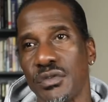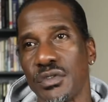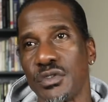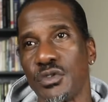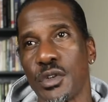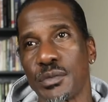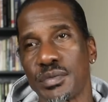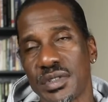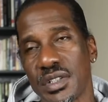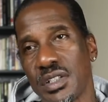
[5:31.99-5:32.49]
You
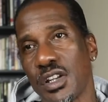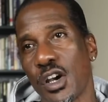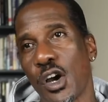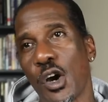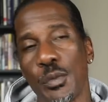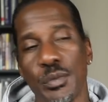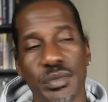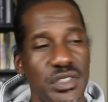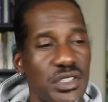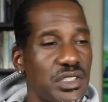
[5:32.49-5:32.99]
know what I'm saying? The
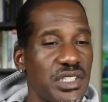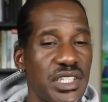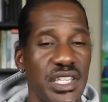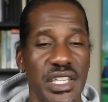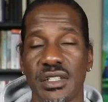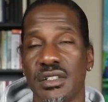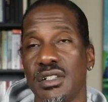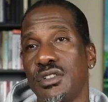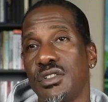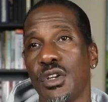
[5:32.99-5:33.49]
homies is
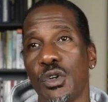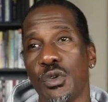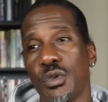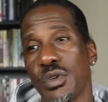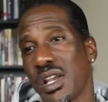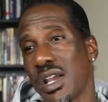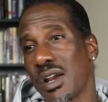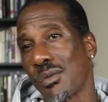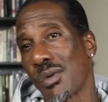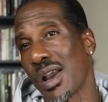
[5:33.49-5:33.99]
kicking the door
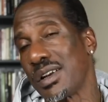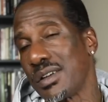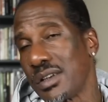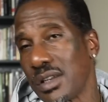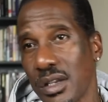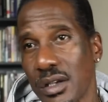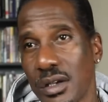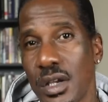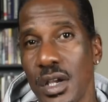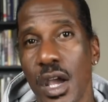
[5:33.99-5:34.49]
down right
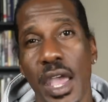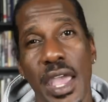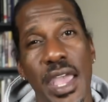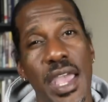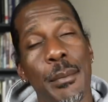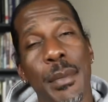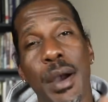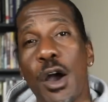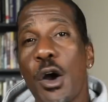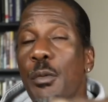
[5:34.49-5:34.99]
now.
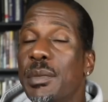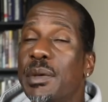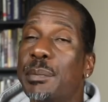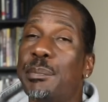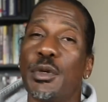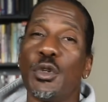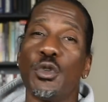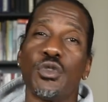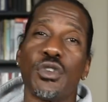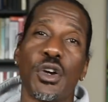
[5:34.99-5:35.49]
And my homie
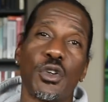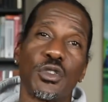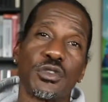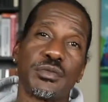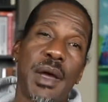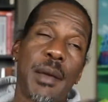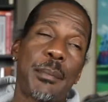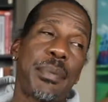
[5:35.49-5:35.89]
Blue Nose, my